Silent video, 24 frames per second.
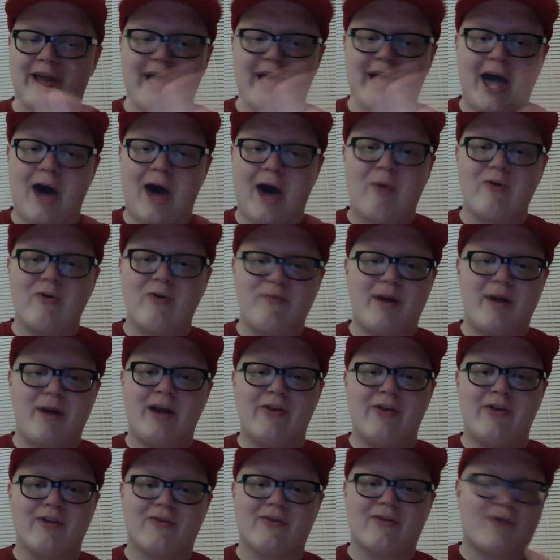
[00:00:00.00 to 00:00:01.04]
How we've made it
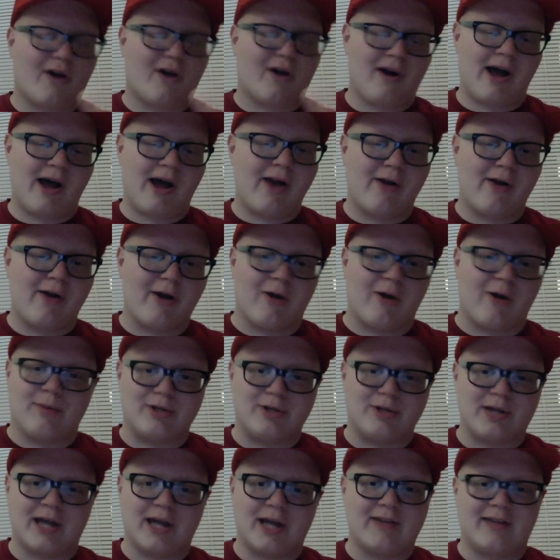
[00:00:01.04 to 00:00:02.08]
this far, I don't know. But
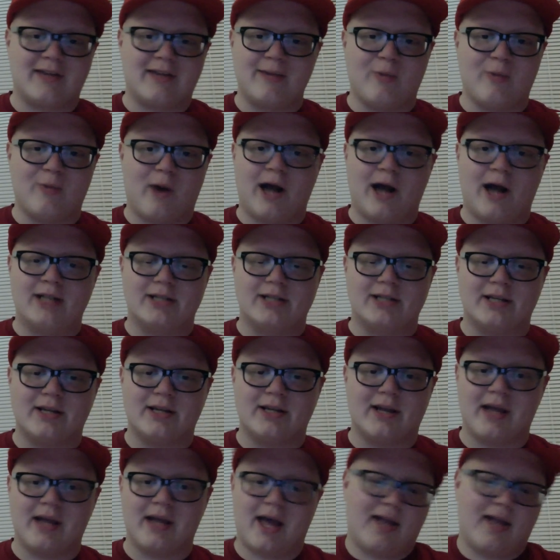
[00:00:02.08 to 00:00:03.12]
you guys keep watching,
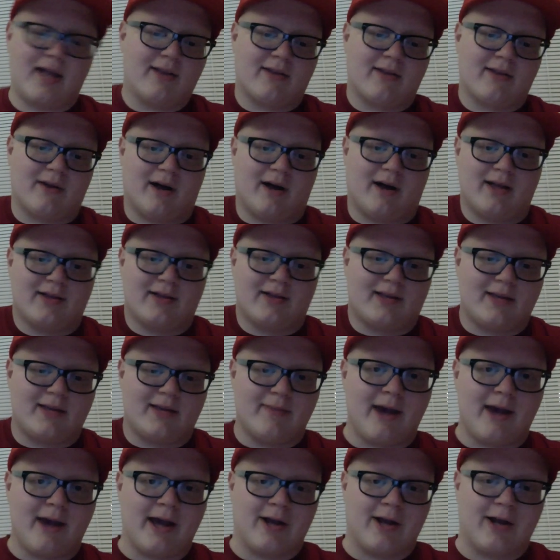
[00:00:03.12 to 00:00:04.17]
and so I just keep
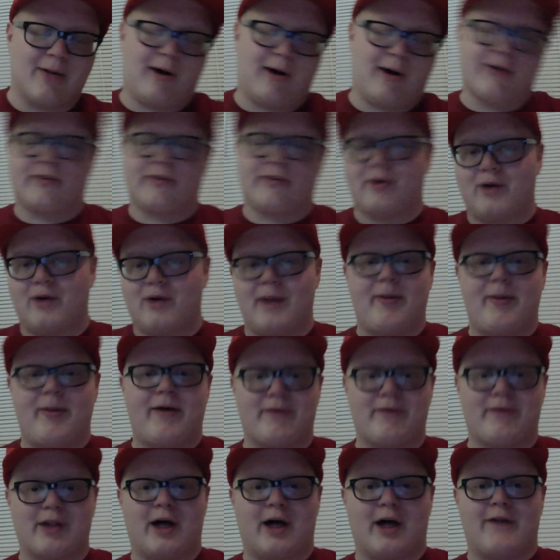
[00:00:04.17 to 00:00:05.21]
making them. Also, I'm having
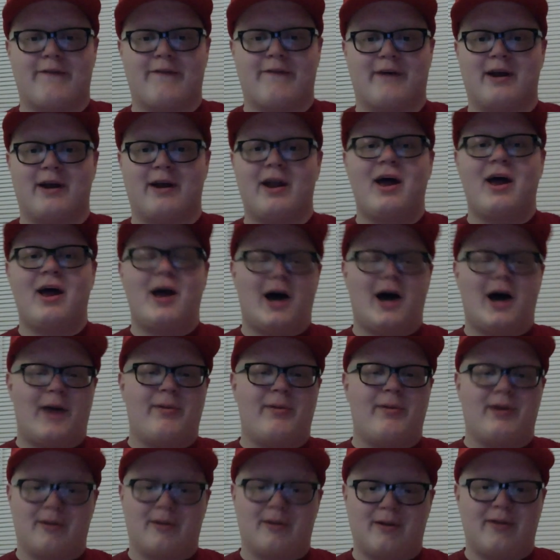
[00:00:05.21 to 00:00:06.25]
a lot of fun. I
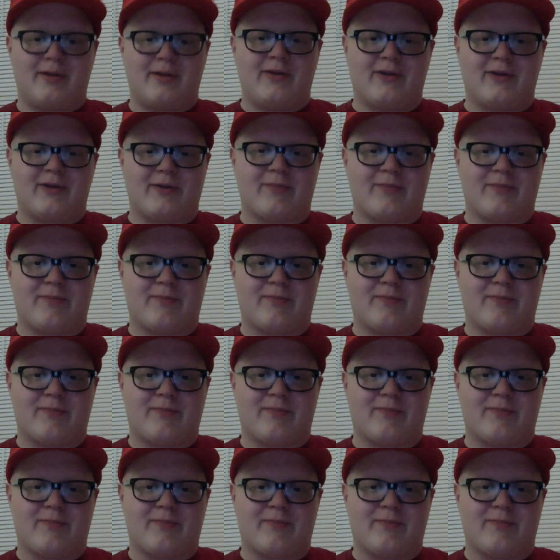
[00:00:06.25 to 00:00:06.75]
mean, this is